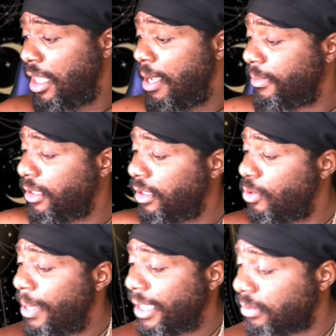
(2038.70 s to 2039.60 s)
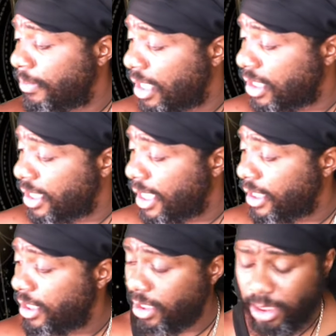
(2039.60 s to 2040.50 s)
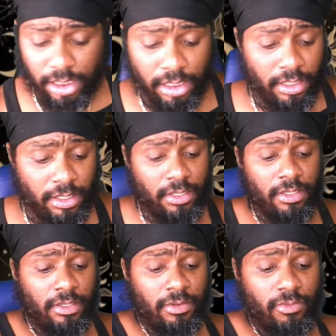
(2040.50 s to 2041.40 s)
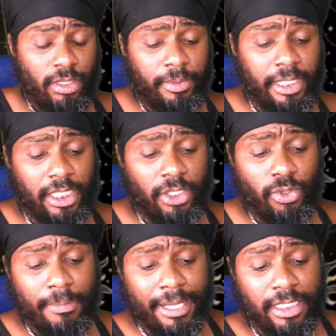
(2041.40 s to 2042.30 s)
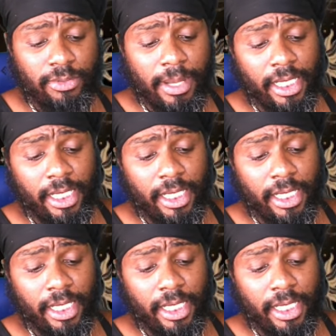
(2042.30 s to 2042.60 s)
I'm gonna go back into my other deck. What do we need to know about this